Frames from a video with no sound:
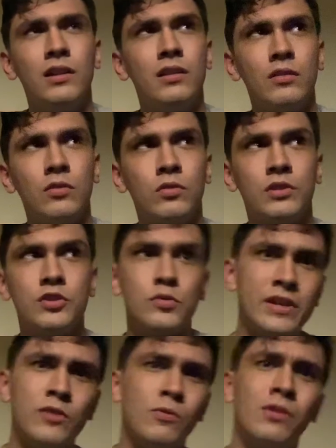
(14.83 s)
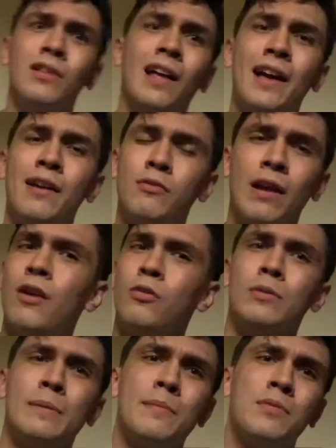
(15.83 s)
or a trequel. I don't
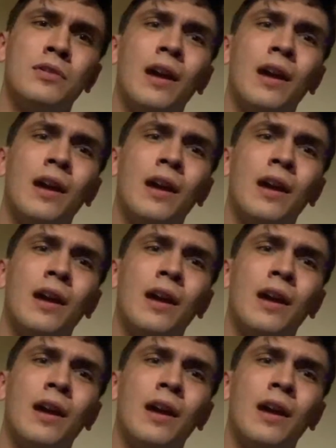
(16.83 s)
remember.